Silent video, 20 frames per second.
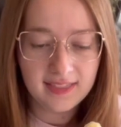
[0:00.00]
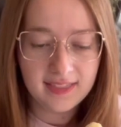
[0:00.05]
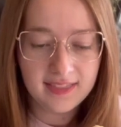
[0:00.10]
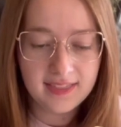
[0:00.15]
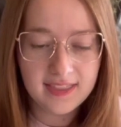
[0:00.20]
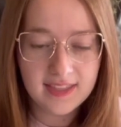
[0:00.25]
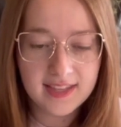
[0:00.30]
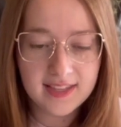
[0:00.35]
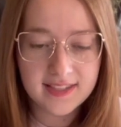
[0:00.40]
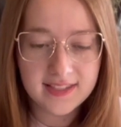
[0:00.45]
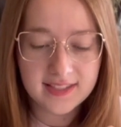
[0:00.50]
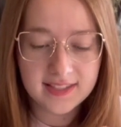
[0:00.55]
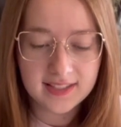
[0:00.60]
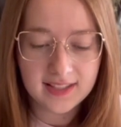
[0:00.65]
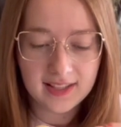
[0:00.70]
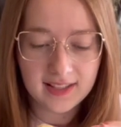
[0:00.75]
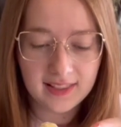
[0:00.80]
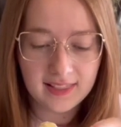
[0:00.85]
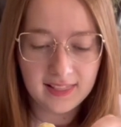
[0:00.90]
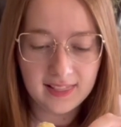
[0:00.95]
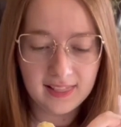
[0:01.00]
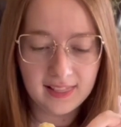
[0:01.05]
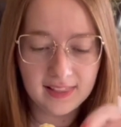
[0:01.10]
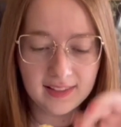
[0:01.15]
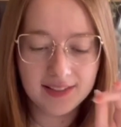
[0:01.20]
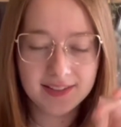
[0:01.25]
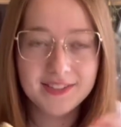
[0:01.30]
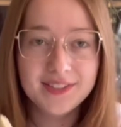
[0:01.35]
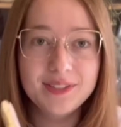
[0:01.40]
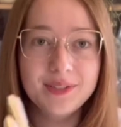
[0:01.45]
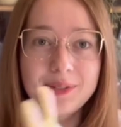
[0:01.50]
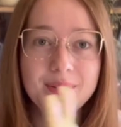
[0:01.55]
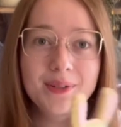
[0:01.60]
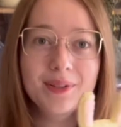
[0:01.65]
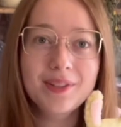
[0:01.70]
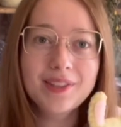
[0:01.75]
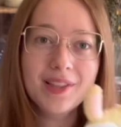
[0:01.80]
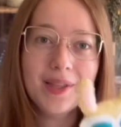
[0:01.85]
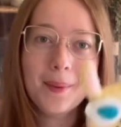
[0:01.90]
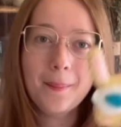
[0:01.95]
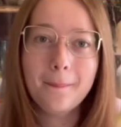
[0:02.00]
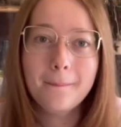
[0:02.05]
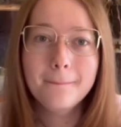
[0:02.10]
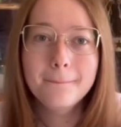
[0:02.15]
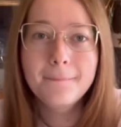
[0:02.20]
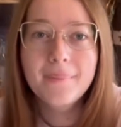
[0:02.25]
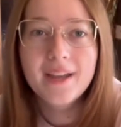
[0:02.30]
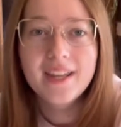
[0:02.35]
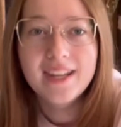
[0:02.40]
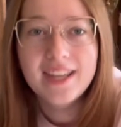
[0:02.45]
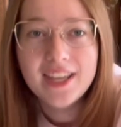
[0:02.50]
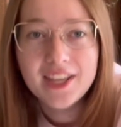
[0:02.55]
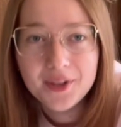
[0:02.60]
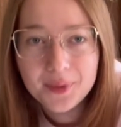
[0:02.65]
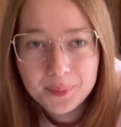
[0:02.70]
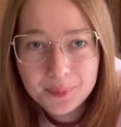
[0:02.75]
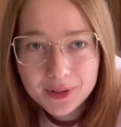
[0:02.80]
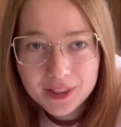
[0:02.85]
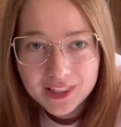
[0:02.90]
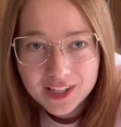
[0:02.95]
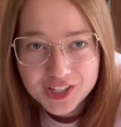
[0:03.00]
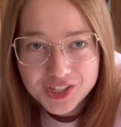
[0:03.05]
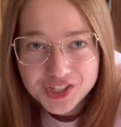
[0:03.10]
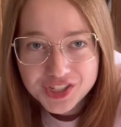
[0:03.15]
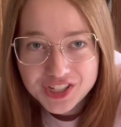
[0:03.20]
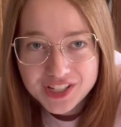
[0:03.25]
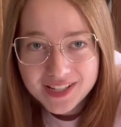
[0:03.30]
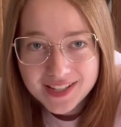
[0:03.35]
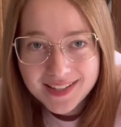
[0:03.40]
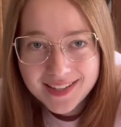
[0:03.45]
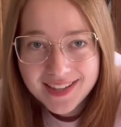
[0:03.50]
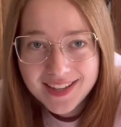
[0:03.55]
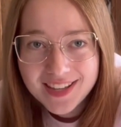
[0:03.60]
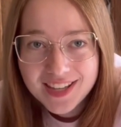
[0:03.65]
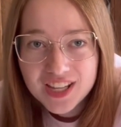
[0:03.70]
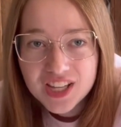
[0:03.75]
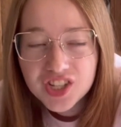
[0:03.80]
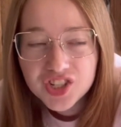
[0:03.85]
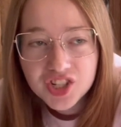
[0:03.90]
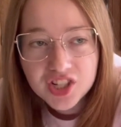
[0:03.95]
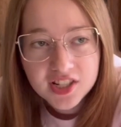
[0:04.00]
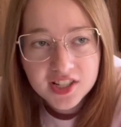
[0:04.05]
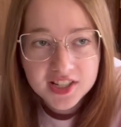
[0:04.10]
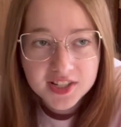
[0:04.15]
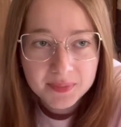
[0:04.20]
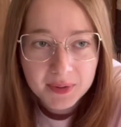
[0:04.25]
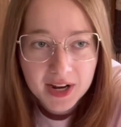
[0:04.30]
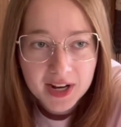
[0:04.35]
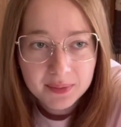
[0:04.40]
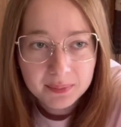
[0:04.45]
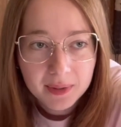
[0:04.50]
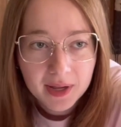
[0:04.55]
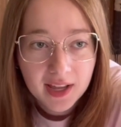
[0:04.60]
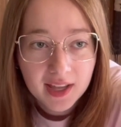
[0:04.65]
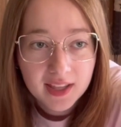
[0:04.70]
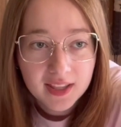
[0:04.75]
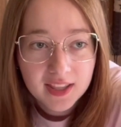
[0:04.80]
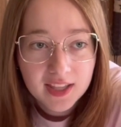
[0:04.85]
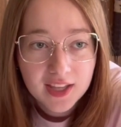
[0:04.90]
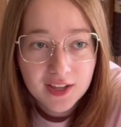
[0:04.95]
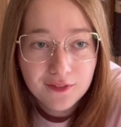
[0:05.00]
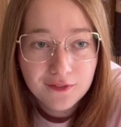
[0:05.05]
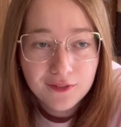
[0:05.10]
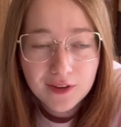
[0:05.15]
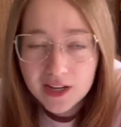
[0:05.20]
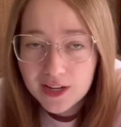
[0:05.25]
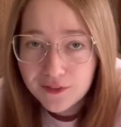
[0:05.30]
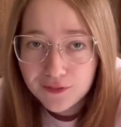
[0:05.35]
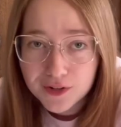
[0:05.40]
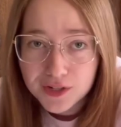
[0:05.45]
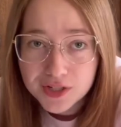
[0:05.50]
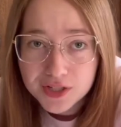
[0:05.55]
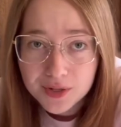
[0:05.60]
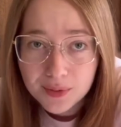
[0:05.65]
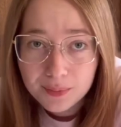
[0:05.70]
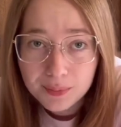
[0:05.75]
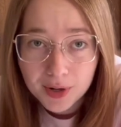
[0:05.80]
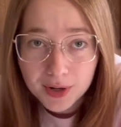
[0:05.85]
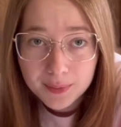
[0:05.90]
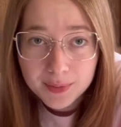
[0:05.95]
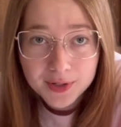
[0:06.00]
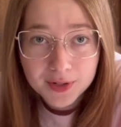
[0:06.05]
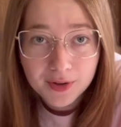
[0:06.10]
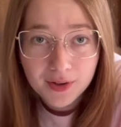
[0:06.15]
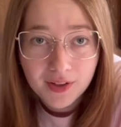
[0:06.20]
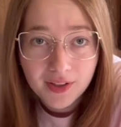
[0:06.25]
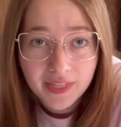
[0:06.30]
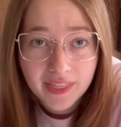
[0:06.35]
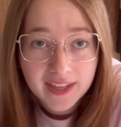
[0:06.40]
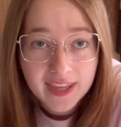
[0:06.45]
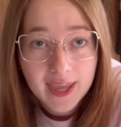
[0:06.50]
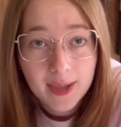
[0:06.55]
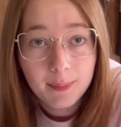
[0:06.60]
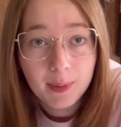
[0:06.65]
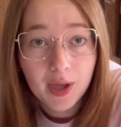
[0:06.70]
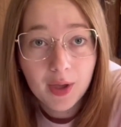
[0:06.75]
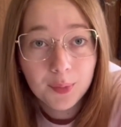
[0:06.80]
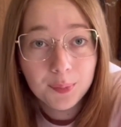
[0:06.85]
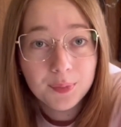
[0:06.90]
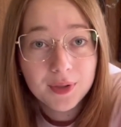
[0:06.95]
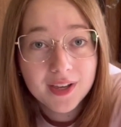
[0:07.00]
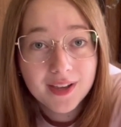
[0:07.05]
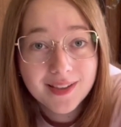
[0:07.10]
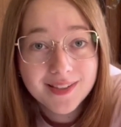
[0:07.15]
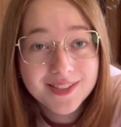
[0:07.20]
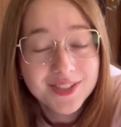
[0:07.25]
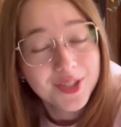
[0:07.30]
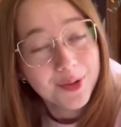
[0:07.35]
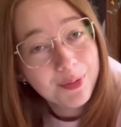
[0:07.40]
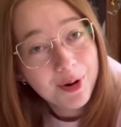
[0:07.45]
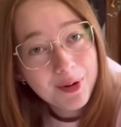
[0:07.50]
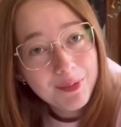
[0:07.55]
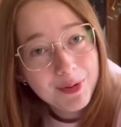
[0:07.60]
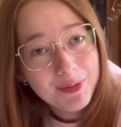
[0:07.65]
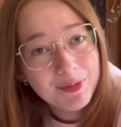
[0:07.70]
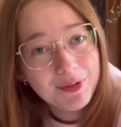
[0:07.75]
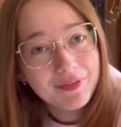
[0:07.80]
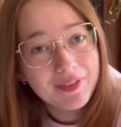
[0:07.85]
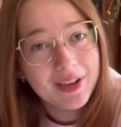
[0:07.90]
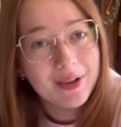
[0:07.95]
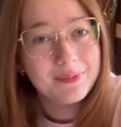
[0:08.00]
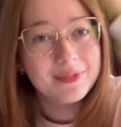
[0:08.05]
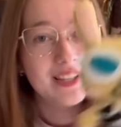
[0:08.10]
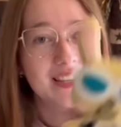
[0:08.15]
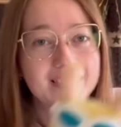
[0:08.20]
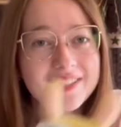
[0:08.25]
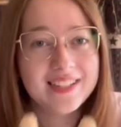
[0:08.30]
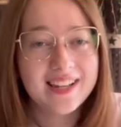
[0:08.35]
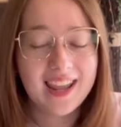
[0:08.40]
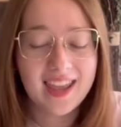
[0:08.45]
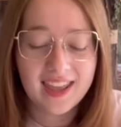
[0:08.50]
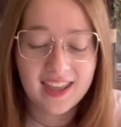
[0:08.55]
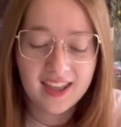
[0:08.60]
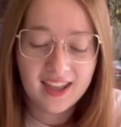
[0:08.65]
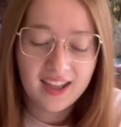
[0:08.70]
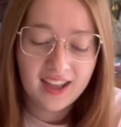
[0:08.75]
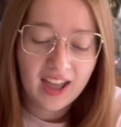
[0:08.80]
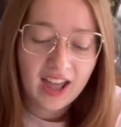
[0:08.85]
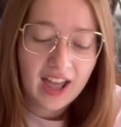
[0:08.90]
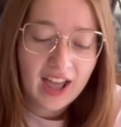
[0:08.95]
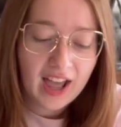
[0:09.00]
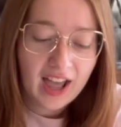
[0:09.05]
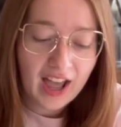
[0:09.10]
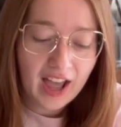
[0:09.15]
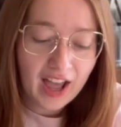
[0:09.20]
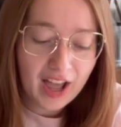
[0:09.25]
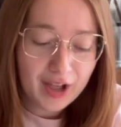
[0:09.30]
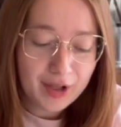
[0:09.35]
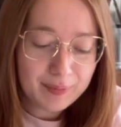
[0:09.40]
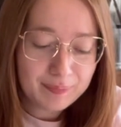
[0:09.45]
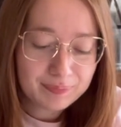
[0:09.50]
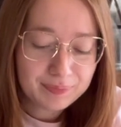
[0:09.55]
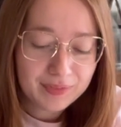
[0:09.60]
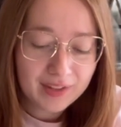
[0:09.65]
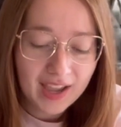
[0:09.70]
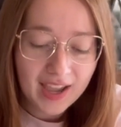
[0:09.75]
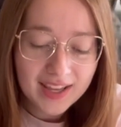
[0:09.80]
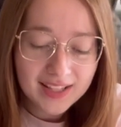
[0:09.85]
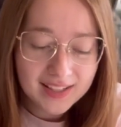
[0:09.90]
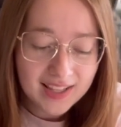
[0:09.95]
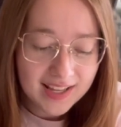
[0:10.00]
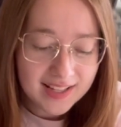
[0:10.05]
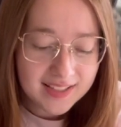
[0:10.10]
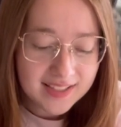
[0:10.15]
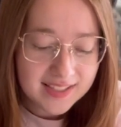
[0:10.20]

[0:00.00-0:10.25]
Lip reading: this little bunny plushie. She's inspired by the very first Barbie doll that came out because the Barbie movie comes out today. I'd like to